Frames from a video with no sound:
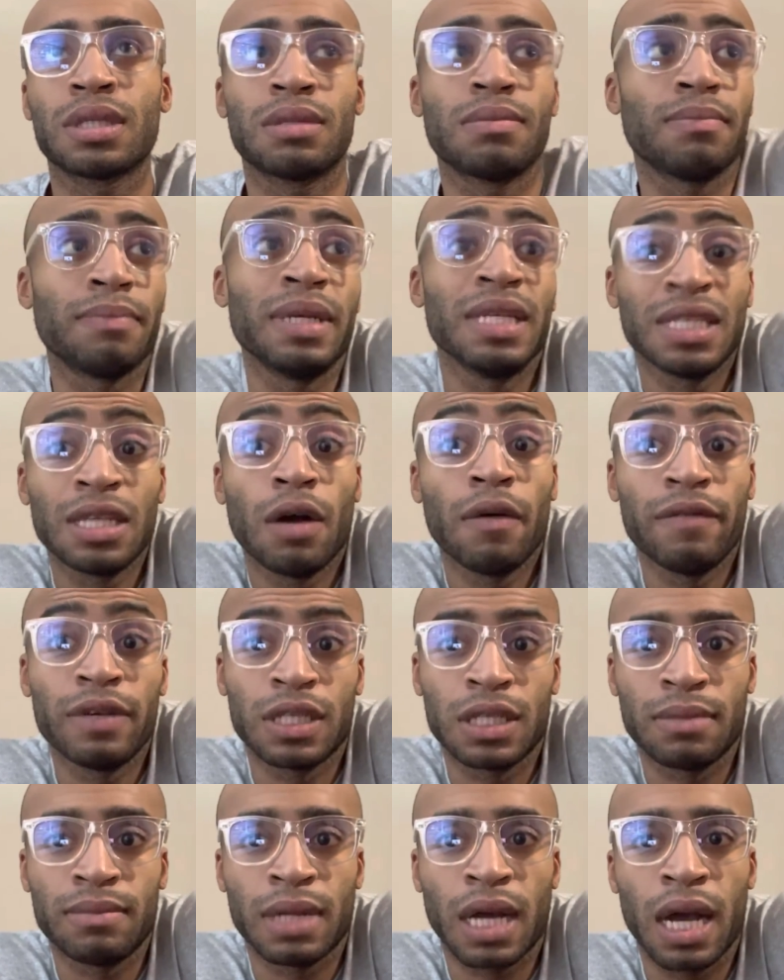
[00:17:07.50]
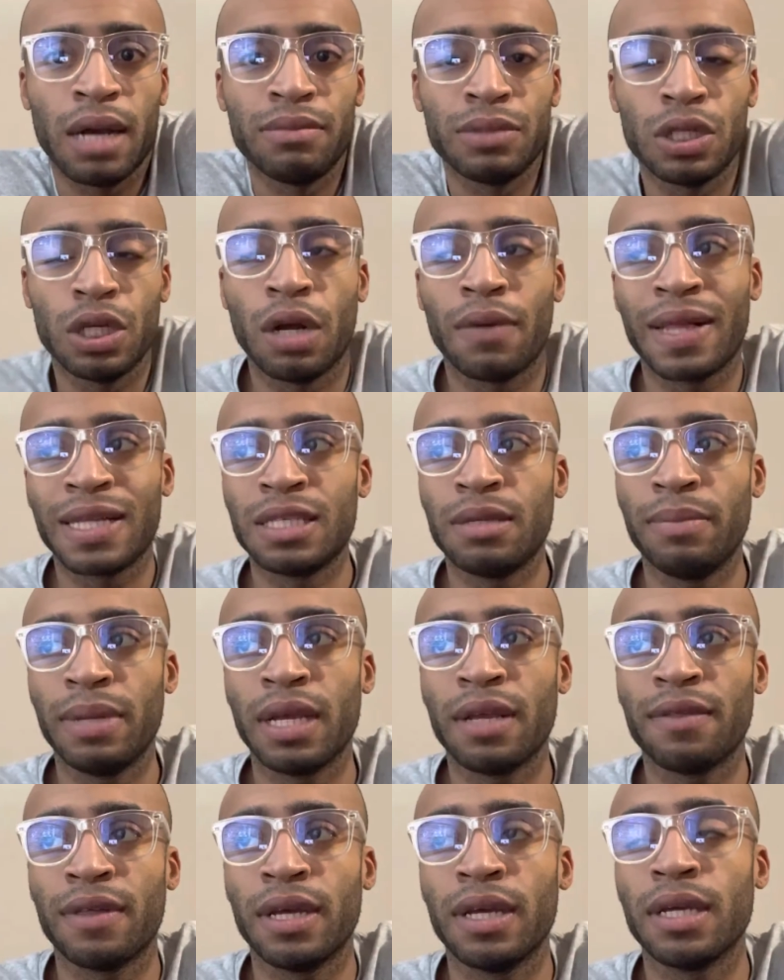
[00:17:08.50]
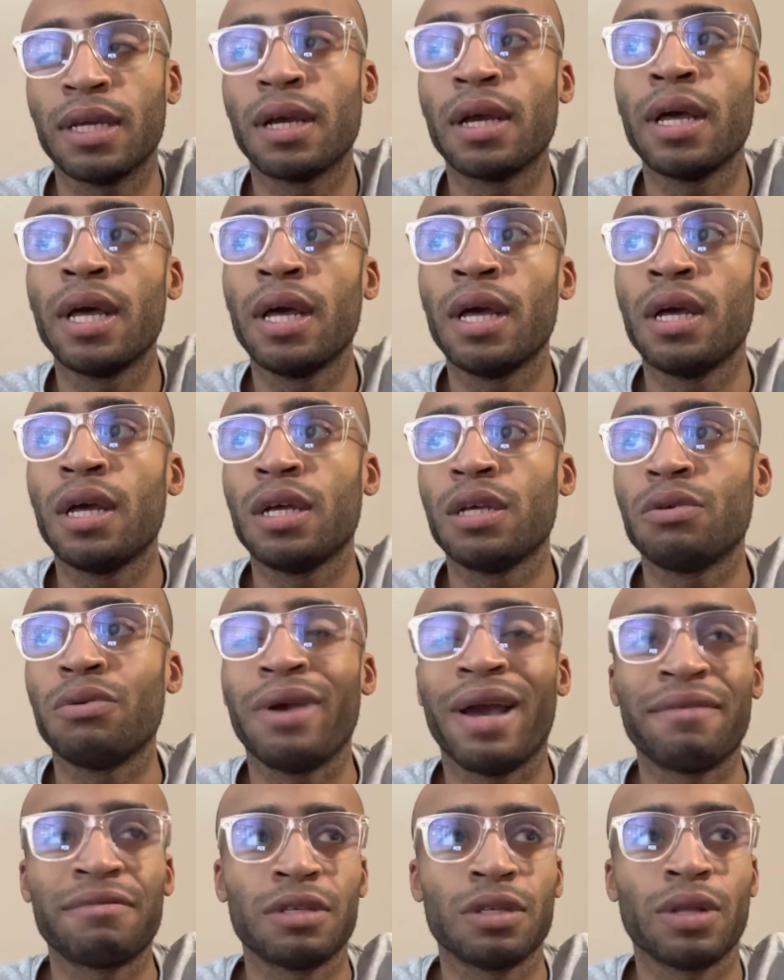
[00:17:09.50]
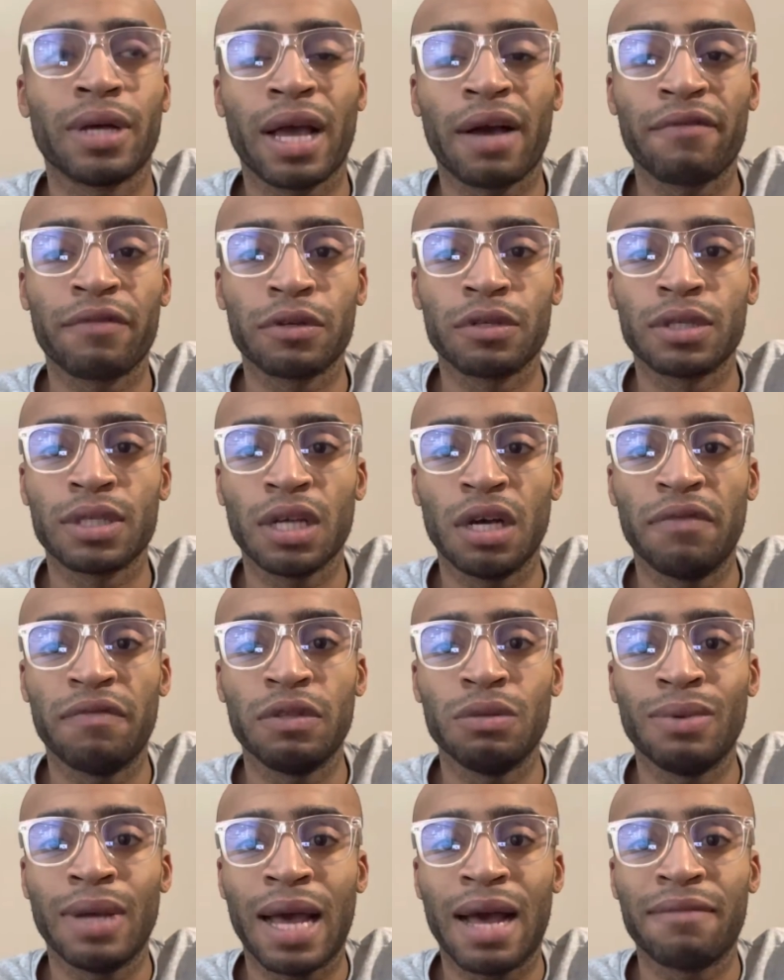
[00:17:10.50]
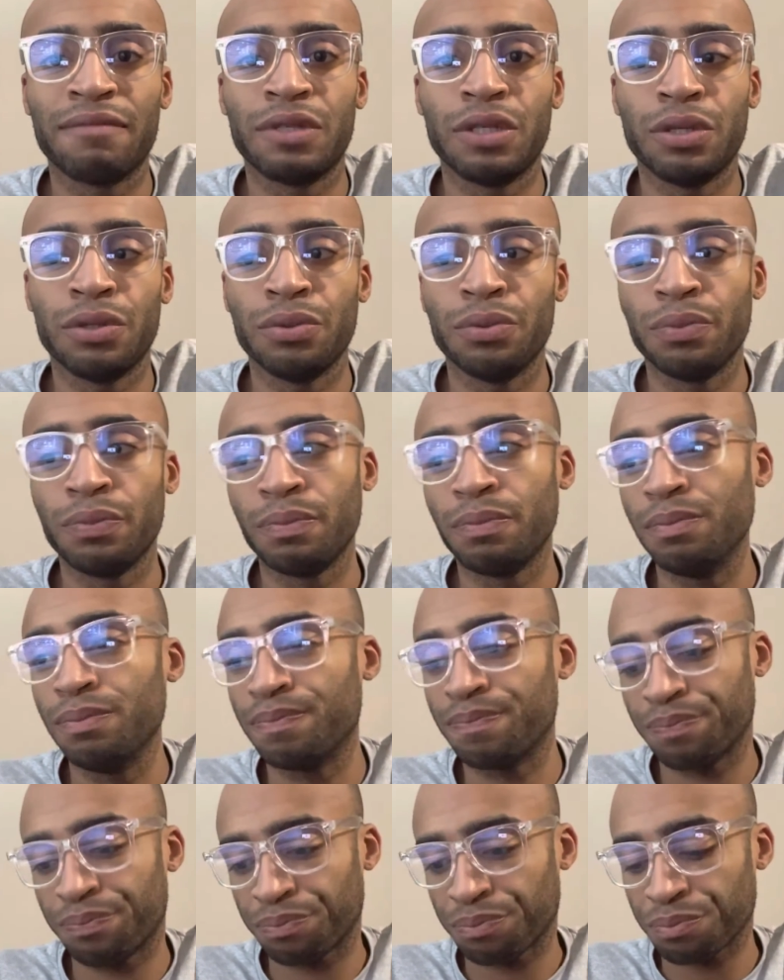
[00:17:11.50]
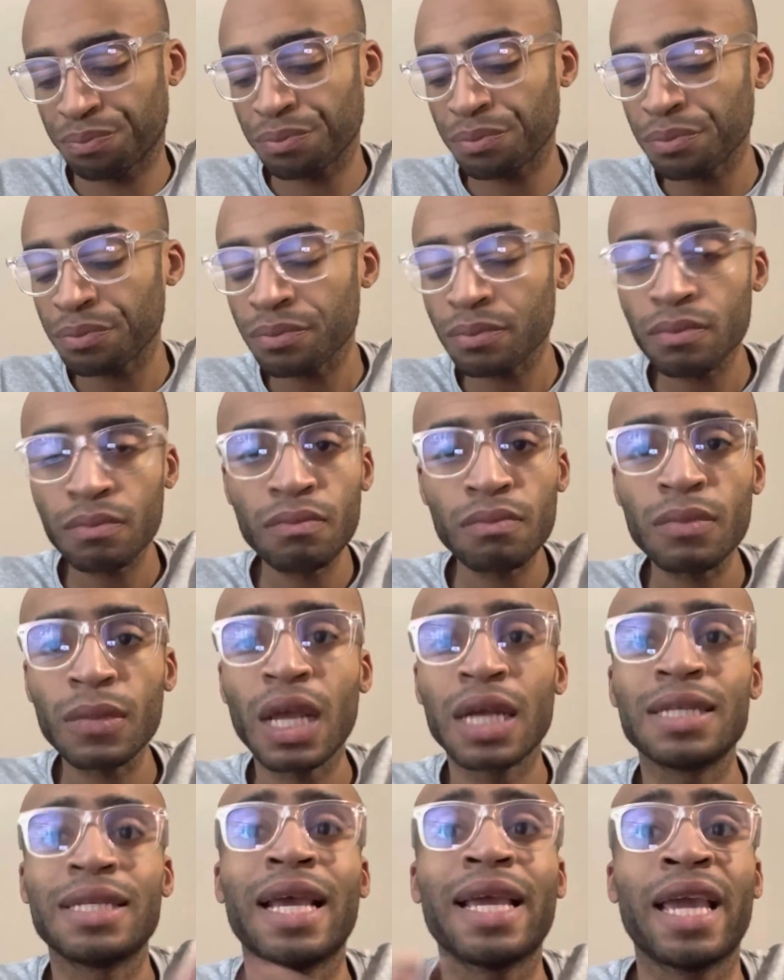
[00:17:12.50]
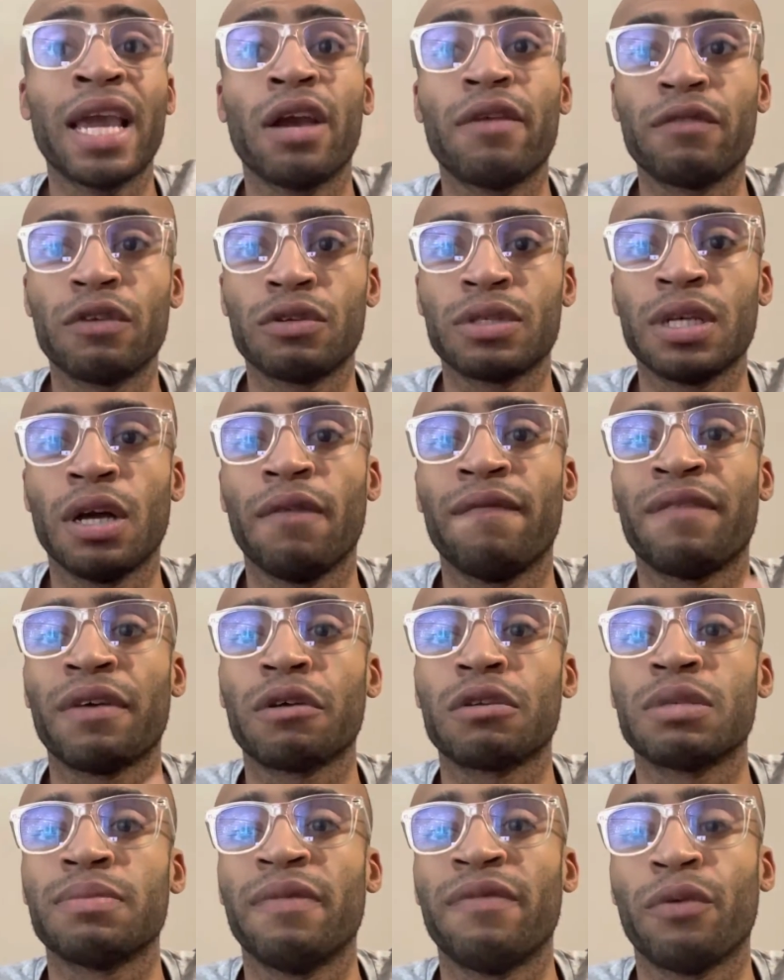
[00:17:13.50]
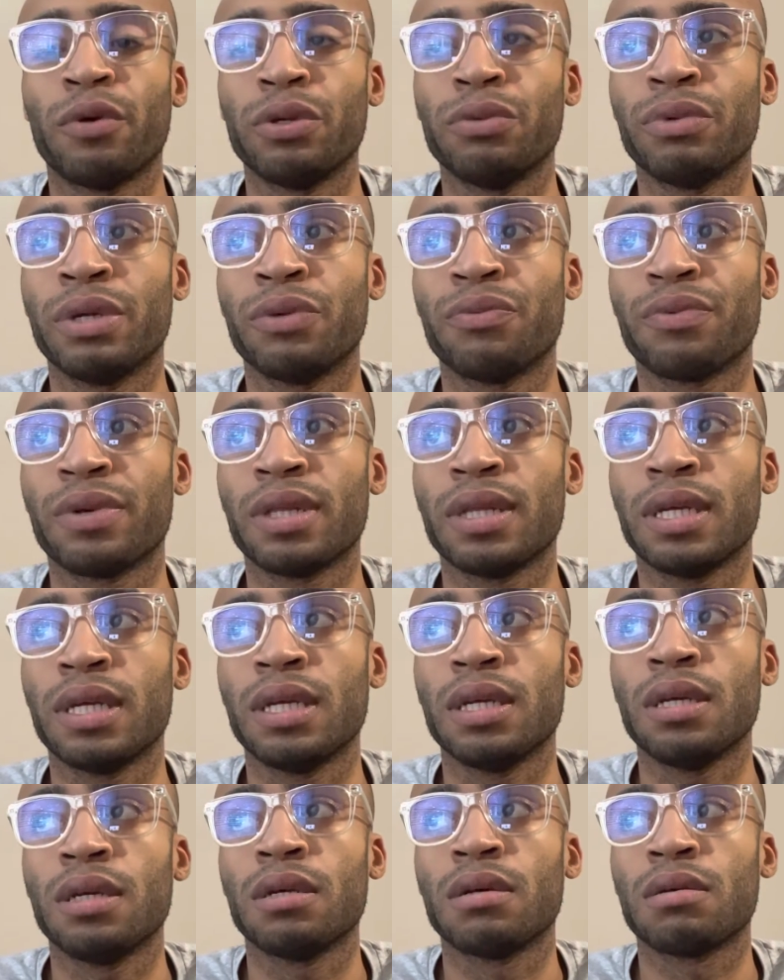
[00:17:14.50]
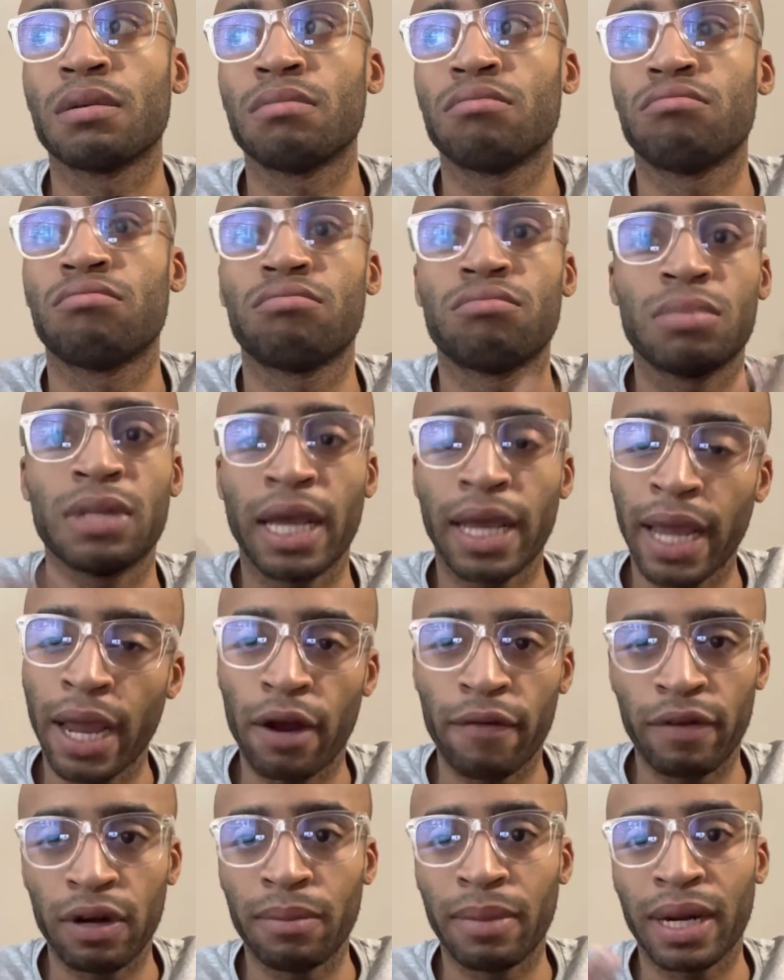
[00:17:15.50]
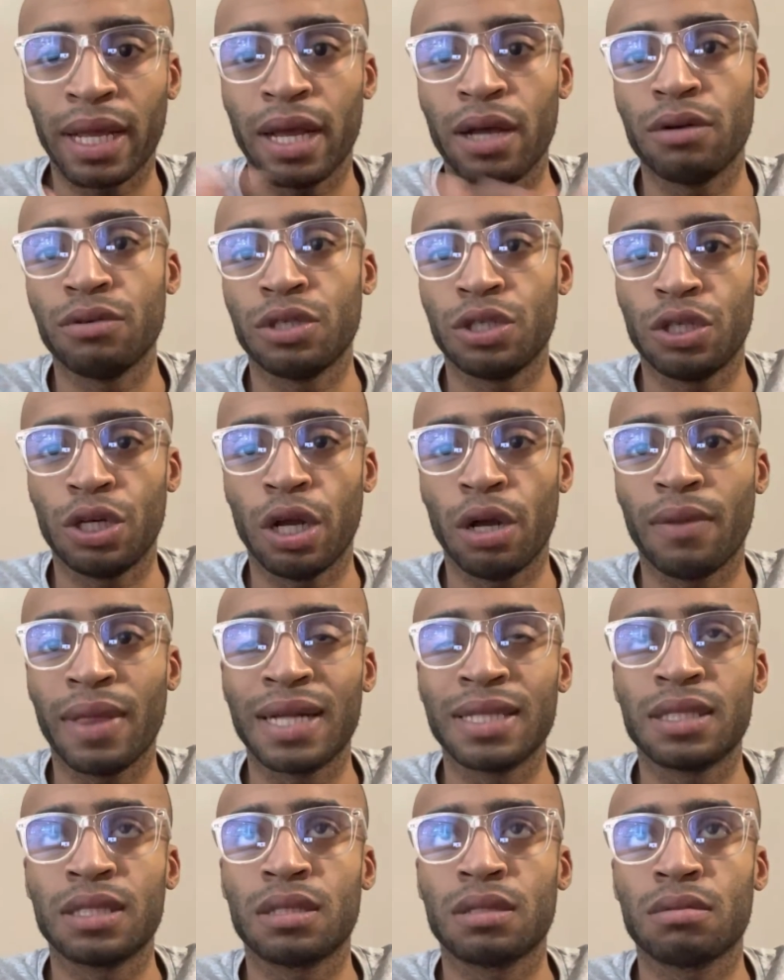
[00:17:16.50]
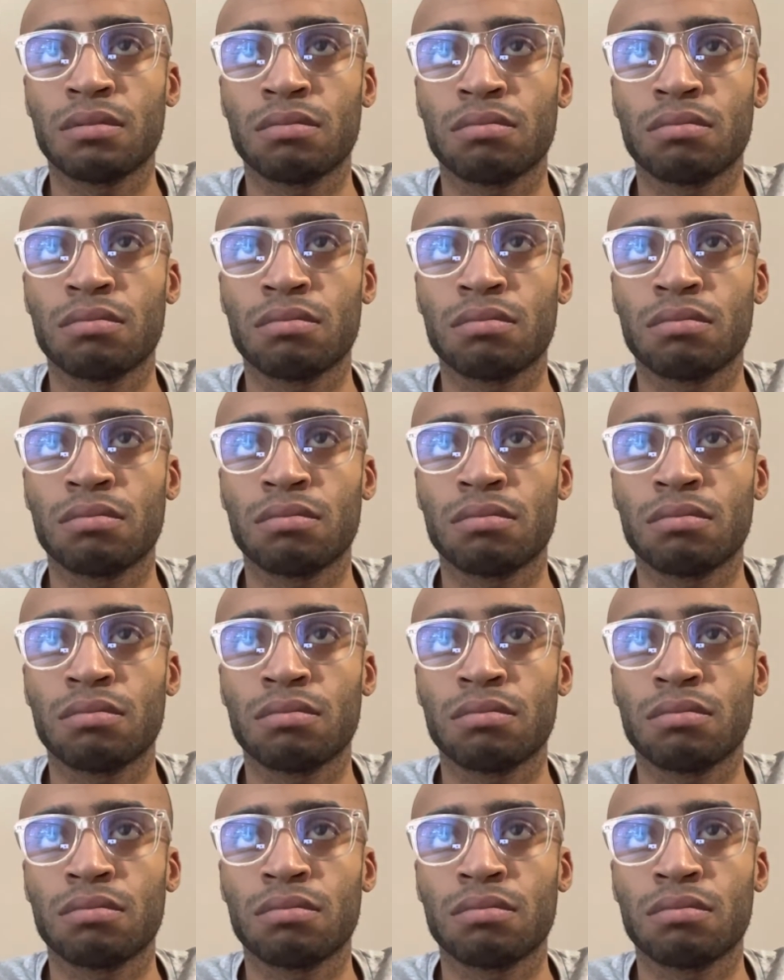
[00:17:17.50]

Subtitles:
be selfish sometimes. You know, that's a big thing. You have to look out for yourself, and you have to take care of yourself first before you can really take care of anybody else. You know, that's,